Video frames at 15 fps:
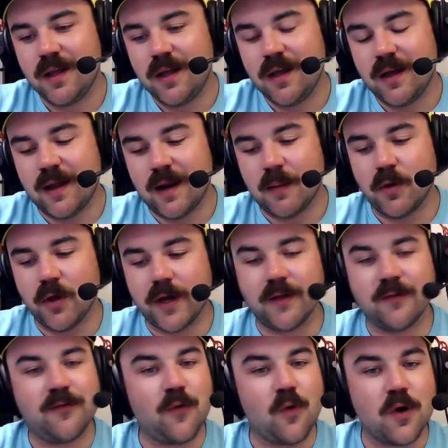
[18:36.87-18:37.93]
And I'm looking
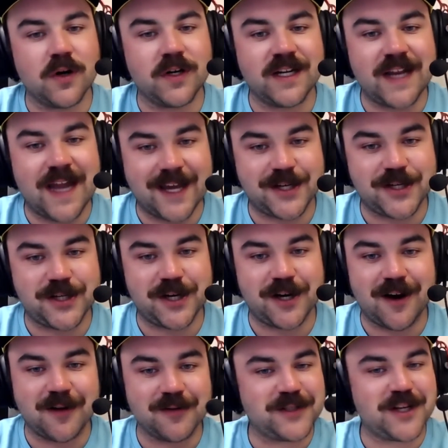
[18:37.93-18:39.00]
forward to next year.
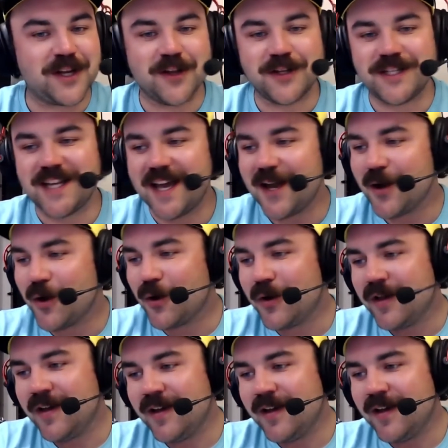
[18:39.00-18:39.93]
I was telling Dale